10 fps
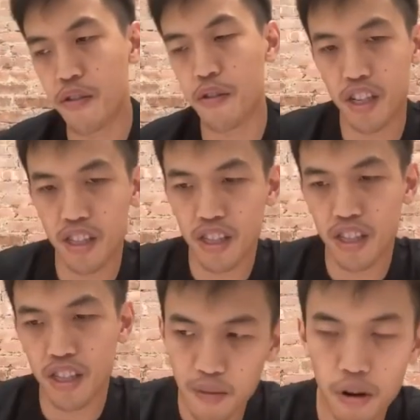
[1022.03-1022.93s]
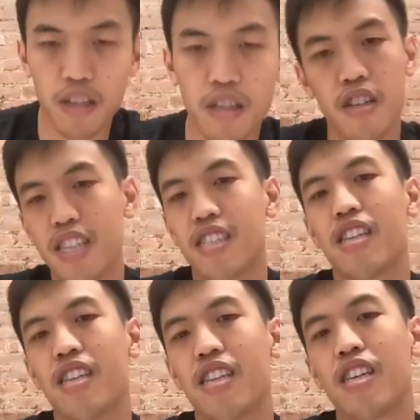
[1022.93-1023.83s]
for this kind of processing and
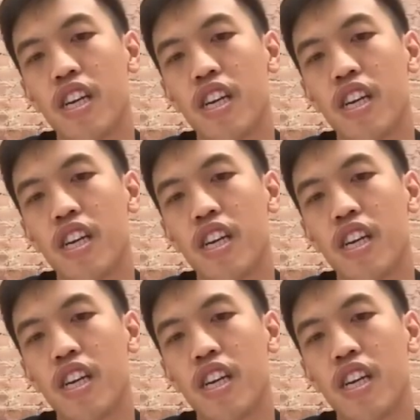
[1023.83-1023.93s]
destination